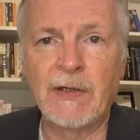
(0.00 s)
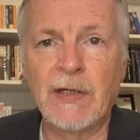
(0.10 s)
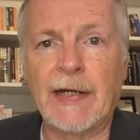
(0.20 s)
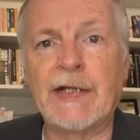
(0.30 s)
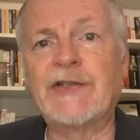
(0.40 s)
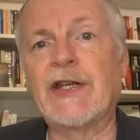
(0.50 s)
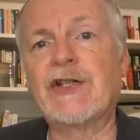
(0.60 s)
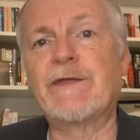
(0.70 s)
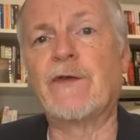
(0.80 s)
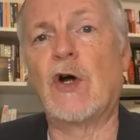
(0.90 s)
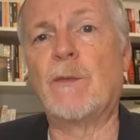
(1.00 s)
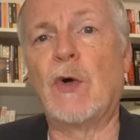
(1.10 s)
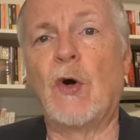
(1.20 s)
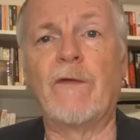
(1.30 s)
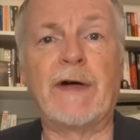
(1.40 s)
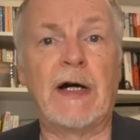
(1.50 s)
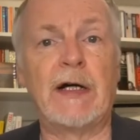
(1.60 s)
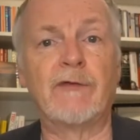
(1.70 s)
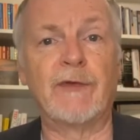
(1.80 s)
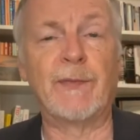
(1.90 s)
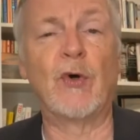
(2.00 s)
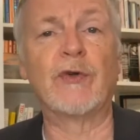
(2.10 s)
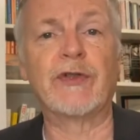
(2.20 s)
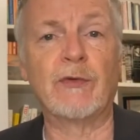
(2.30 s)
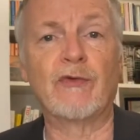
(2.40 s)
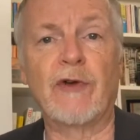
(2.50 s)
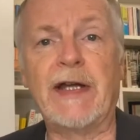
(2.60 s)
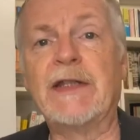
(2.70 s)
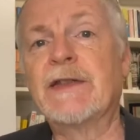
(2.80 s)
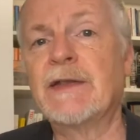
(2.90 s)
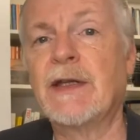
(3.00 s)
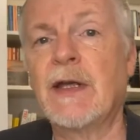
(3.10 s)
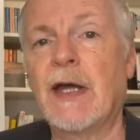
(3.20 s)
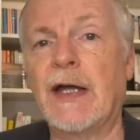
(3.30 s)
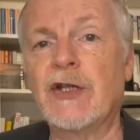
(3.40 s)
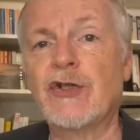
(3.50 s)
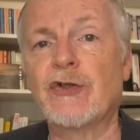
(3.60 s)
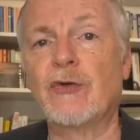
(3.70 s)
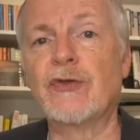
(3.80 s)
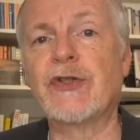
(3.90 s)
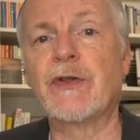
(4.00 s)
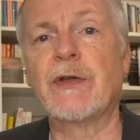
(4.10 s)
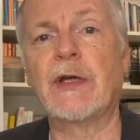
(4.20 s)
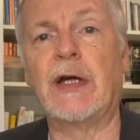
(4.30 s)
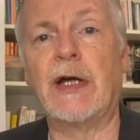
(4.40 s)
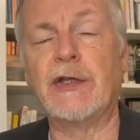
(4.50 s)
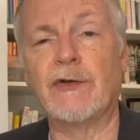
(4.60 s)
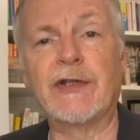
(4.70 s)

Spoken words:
And it takes the form of a report you will write, and it shows your